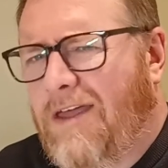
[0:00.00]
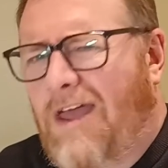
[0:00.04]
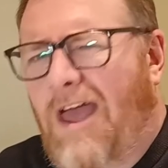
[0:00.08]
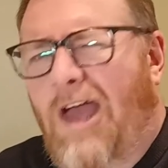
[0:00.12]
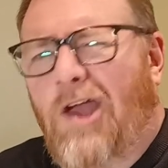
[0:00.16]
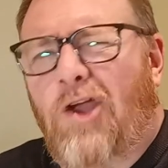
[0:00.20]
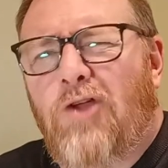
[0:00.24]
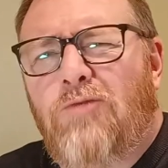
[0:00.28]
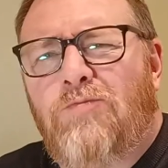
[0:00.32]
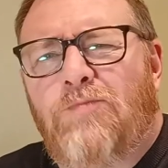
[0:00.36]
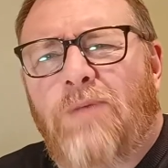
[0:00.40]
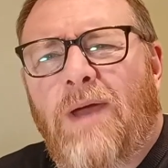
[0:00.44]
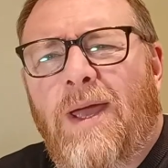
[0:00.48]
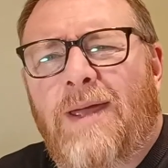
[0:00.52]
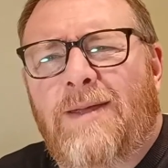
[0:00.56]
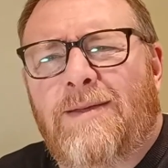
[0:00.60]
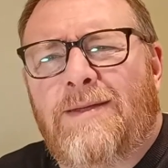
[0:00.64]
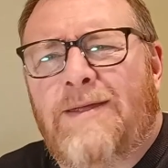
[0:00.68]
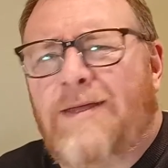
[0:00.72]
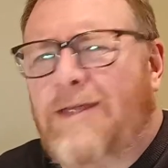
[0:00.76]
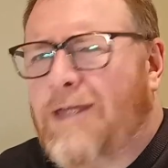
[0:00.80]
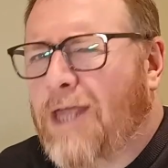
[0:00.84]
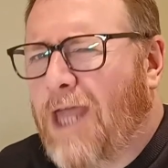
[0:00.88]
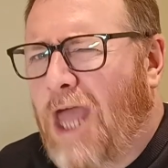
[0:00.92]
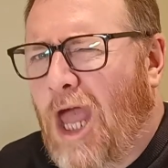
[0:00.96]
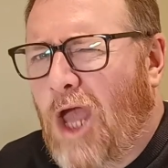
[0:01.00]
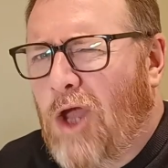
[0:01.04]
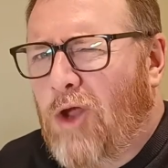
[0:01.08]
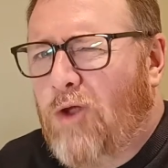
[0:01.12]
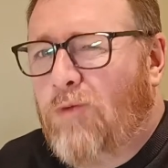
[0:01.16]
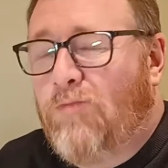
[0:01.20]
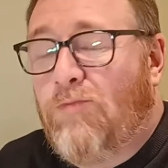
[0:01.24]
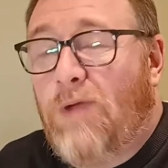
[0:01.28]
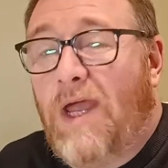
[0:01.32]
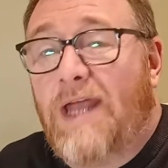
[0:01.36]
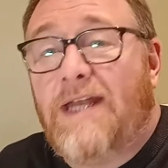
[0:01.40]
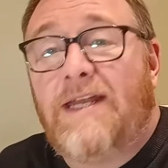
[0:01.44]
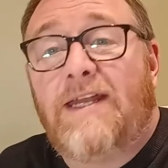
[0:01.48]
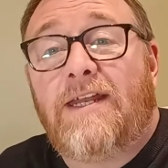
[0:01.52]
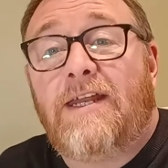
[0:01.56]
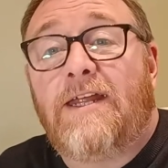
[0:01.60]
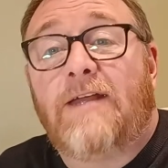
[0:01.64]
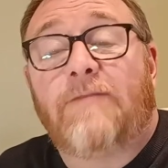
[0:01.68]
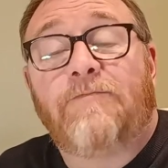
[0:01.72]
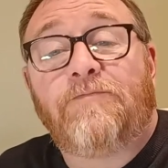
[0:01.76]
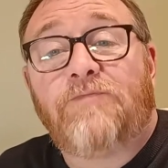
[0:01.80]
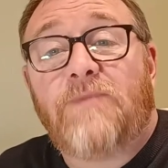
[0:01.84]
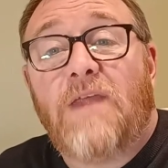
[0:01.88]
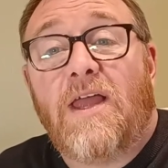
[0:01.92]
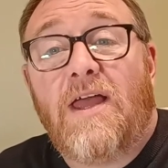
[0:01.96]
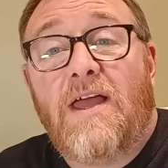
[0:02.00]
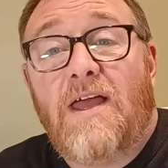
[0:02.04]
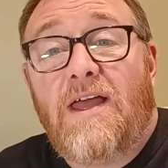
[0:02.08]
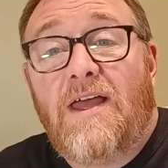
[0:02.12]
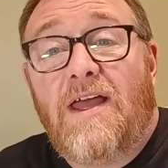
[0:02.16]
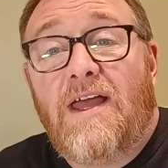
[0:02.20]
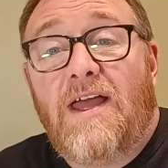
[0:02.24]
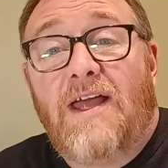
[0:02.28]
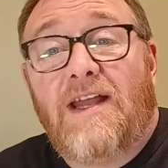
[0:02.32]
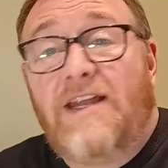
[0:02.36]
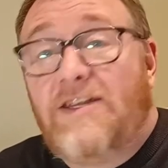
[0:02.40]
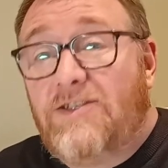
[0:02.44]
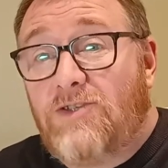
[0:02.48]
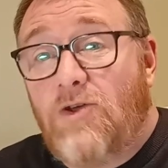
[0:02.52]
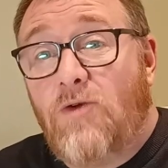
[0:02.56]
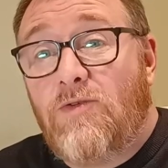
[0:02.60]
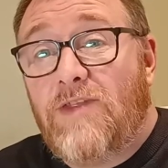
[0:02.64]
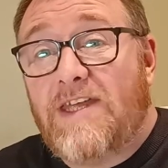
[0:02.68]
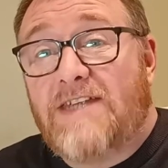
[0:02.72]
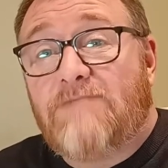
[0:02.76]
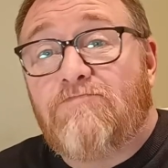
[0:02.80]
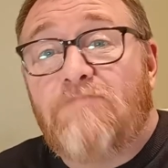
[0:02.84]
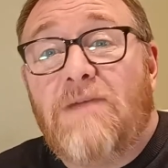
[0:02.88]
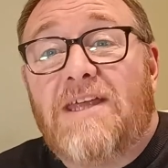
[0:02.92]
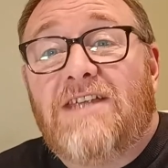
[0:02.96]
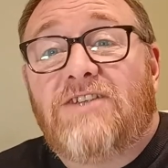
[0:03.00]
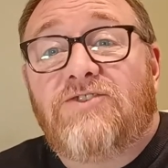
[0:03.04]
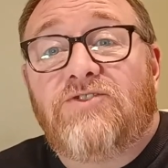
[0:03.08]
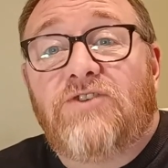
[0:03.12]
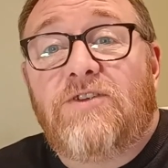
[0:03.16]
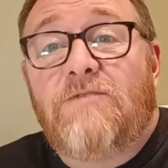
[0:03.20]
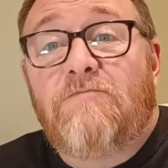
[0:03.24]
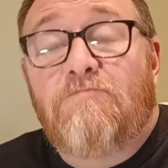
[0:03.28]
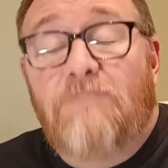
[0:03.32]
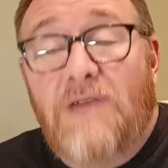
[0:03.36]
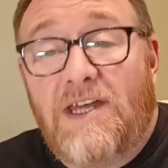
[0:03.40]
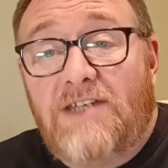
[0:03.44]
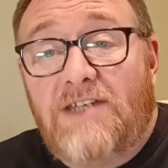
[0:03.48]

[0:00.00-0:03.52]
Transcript: you get a good pint here, you get a good pint in here. And it's all this mainstream